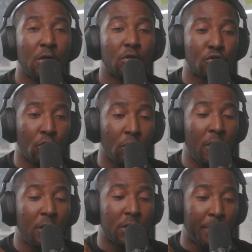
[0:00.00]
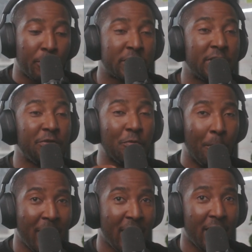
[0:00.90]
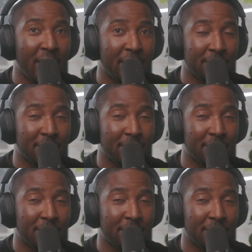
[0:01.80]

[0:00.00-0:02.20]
So the person you met,